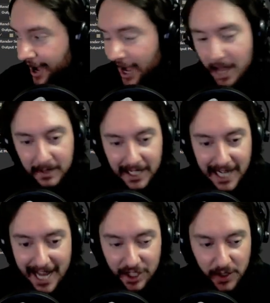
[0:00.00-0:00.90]
I'm
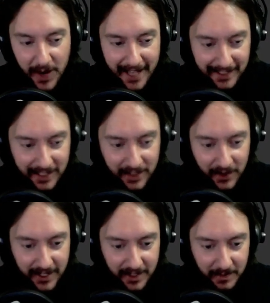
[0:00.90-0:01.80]
glad you asked,
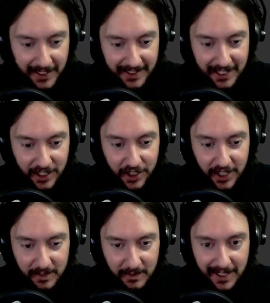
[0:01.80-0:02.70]
Zirius, because I
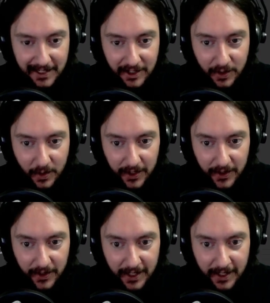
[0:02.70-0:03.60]
just made a
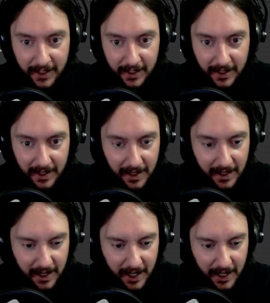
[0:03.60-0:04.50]
tutorial
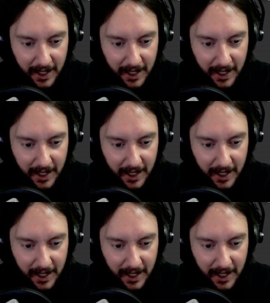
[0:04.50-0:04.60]
on